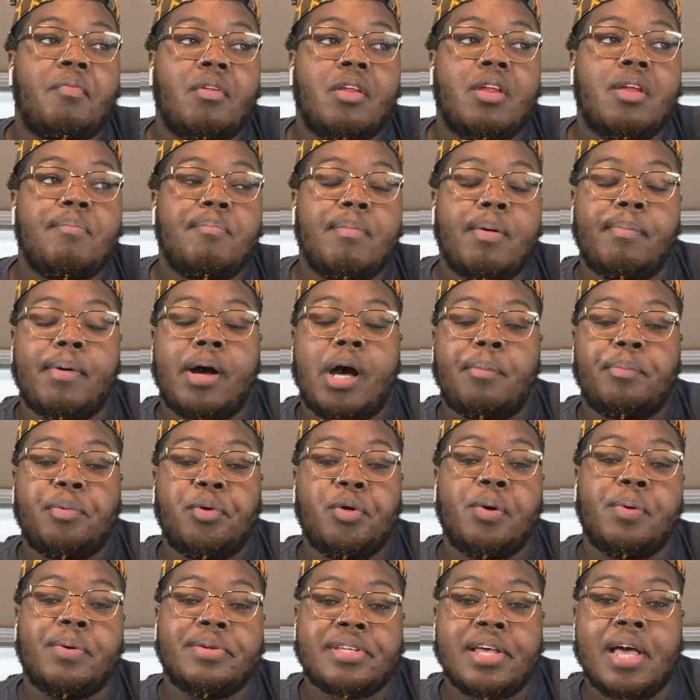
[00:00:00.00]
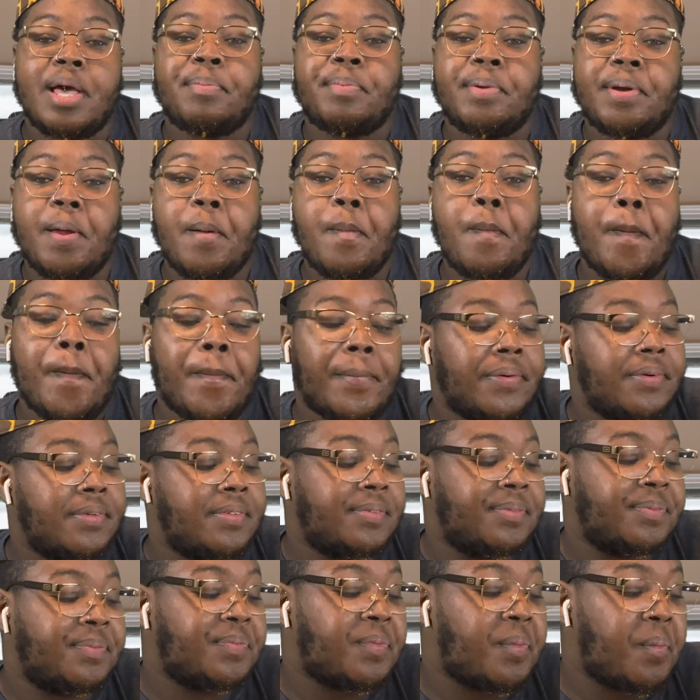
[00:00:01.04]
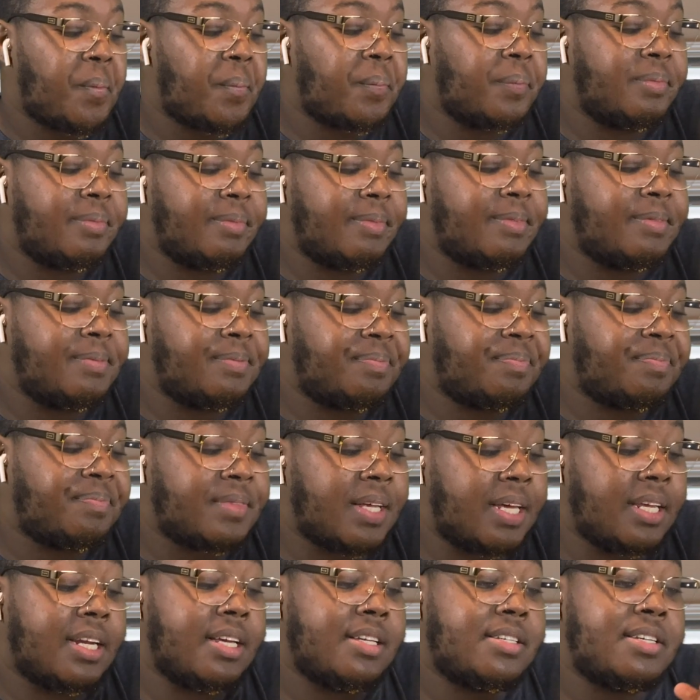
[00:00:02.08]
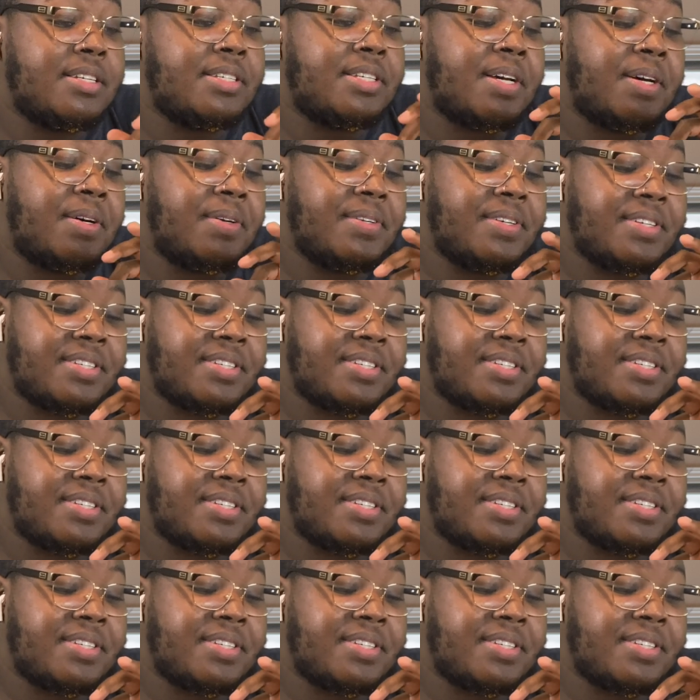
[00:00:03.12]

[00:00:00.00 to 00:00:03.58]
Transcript: But mom knew it was happening. And then she told this